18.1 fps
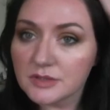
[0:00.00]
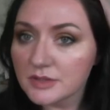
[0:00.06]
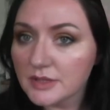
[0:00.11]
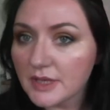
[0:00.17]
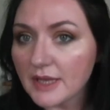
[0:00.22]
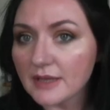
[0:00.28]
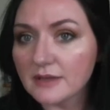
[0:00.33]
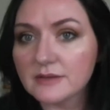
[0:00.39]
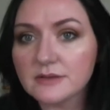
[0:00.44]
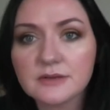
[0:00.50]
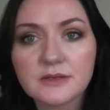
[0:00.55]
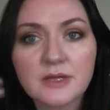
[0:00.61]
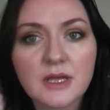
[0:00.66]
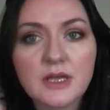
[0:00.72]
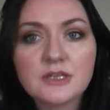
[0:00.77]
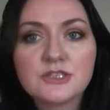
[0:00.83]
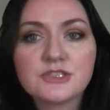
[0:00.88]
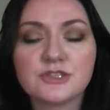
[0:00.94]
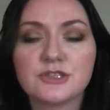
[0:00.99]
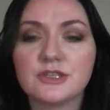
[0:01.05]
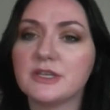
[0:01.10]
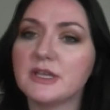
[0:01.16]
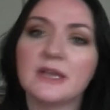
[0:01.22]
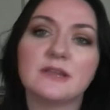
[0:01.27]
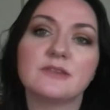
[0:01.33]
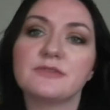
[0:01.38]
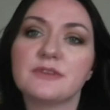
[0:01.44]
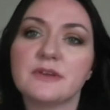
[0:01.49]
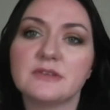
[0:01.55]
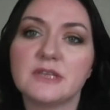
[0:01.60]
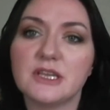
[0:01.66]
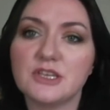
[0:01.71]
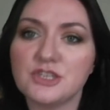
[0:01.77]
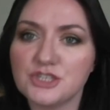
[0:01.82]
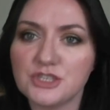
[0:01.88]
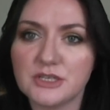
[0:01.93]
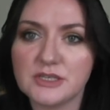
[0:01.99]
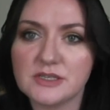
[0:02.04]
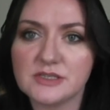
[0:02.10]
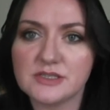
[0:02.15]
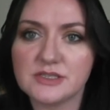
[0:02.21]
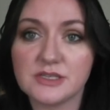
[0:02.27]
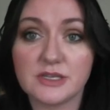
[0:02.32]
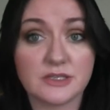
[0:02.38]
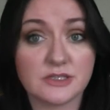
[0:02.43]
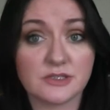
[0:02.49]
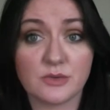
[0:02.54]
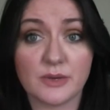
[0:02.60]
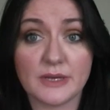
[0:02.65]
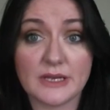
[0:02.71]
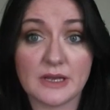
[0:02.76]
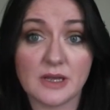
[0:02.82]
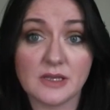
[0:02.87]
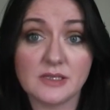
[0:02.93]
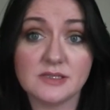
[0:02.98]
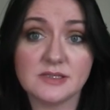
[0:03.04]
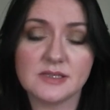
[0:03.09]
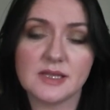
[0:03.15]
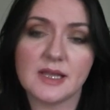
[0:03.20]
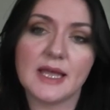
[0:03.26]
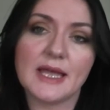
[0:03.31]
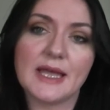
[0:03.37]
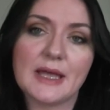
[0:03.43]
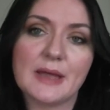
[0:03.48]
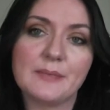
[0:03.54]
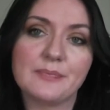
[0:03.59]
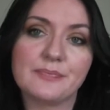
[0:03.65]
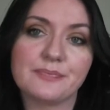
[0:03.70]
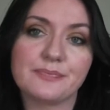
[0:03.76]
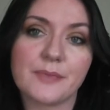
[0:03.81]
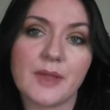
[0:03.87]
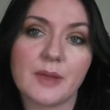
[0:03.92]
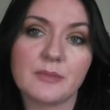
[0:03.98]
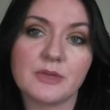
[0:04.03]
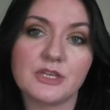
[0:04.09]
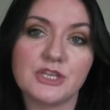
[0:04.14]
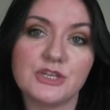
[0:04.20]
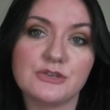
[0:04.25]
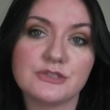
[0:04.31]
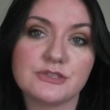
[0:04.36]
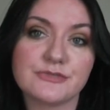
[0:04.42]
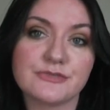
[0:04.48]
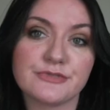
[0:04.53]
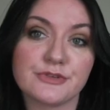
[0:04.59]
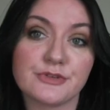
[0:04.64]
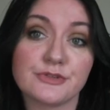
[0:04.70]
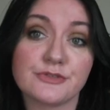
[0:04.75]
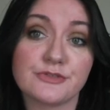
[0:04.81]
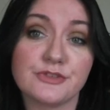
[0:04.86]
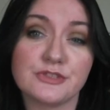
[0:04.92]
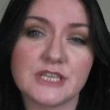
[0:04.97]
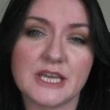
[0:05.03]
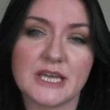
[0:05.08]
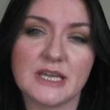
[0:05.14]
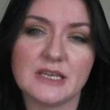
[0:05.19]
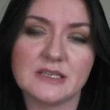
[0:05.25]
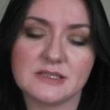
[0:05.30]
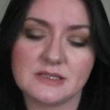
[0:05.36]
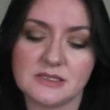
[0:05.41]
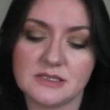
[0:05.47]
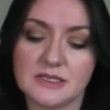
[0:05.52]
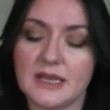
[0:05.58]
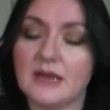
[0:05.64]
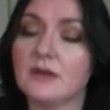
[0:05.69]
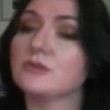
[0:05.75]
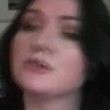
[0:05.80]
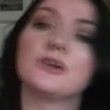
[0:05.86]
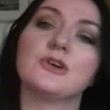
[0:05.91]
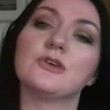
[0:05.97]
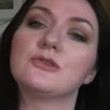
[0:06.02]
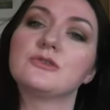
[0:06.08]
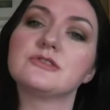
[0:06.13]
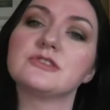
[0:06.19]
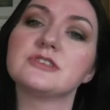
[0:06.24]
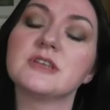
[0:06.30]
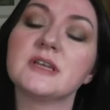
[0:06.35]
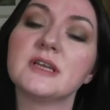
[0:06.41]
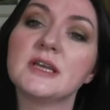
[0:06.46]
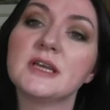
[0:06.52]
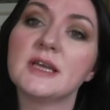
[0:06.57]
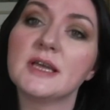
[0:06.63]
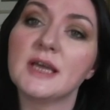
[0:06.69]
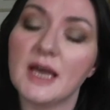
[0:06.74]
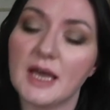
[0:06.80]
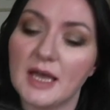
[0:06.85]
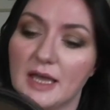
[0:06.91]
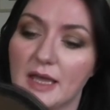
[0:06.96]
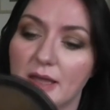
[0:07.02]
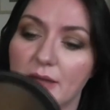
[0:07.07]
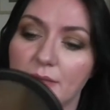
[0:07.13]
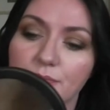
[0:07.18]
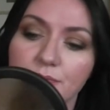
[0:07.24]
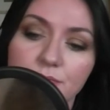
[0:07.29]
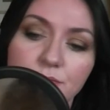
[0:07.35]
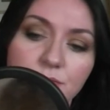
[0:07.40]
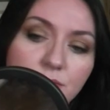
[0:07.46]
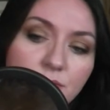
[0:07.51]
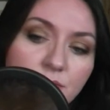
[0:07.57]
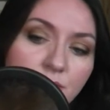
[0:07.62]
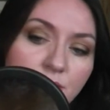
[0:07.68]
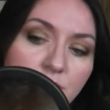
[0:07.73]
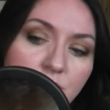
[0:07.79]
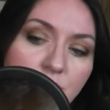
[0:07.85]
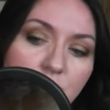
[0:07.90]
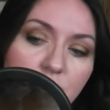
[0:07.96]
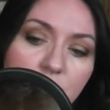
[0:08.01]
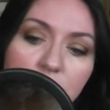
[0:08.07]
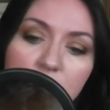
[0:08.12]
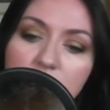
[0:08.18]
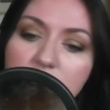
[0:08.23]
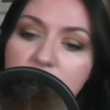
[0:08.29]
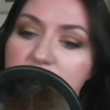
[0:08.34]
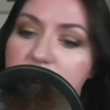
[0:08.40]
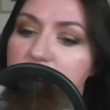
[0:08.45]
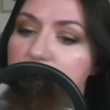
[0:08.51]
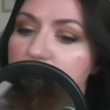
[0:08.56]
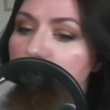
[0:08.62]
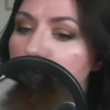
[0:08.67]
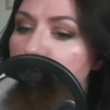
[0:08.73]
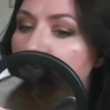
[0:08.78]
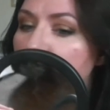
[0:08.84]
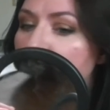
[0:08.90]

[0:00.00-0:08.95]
yeah, the foundation is quite nice. I'm going to use it for another few days and see how it goes. It doesn't look